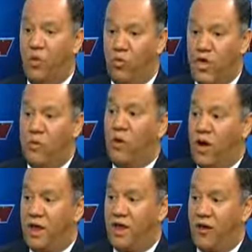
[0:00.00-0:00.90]
We
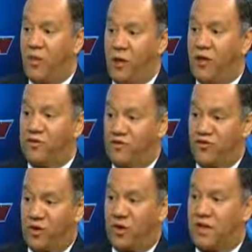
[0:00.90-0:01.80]
want to hear about
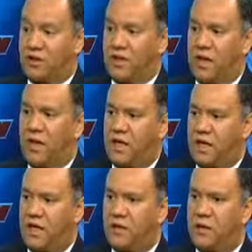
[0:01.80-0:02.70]
journalists getting
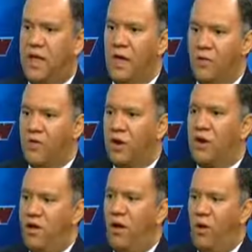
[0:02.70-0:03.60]
killed. We want
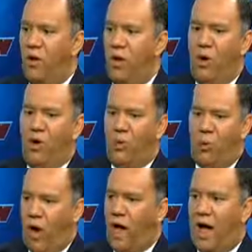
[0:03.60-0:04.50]
to know
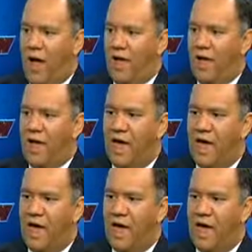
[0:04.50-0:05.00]
why.